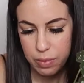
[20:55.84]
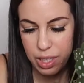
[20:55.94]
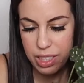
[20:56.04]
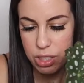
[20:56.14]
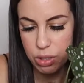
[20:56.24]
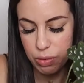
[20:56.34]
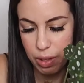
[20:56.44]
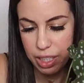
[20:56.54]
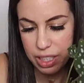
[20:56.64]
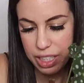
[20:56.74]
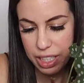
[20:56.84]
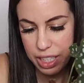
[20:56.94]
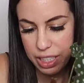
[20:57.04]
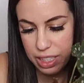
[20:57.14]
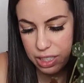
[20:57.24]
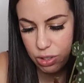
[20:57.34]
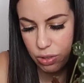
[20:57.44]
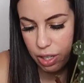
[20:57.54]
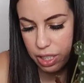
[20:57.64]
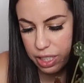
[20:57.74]
Not struggling, I can't say it's
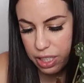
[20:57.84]
struggling.